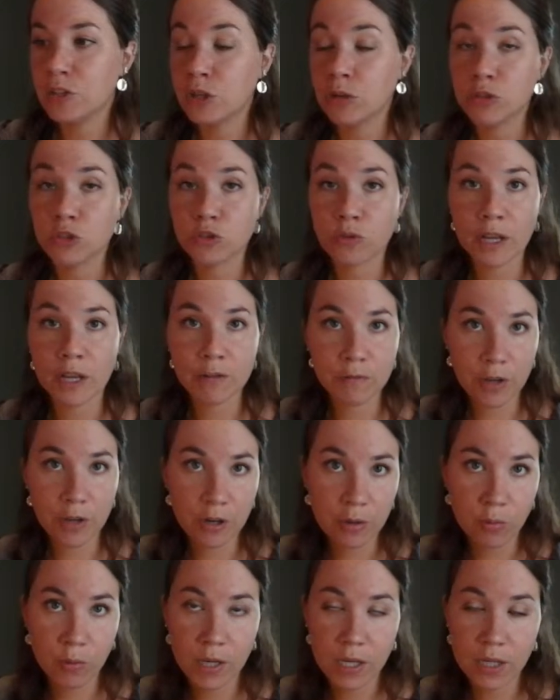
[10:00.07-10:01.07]
don't drain
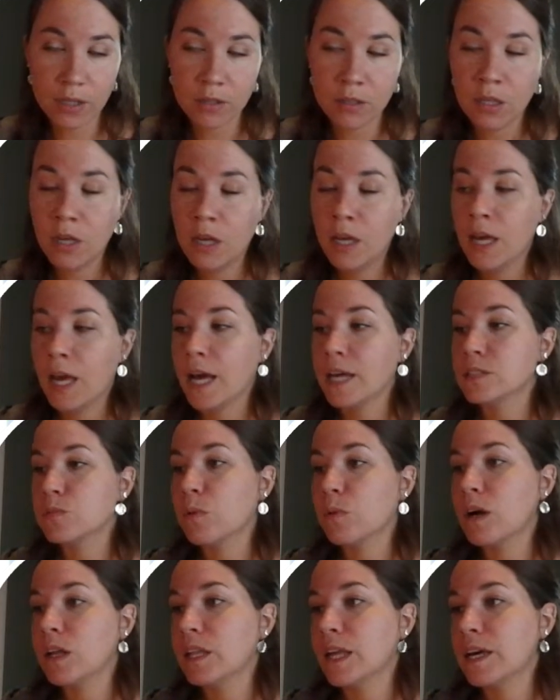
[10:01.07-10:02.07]
very well, as
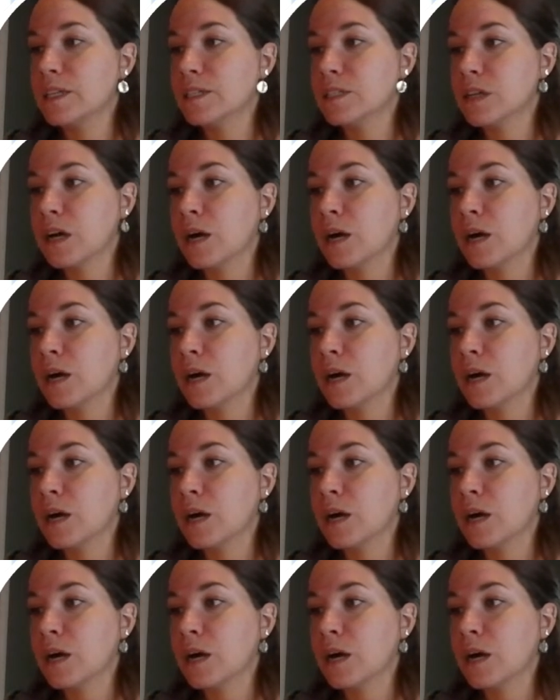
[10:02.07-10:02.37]
well as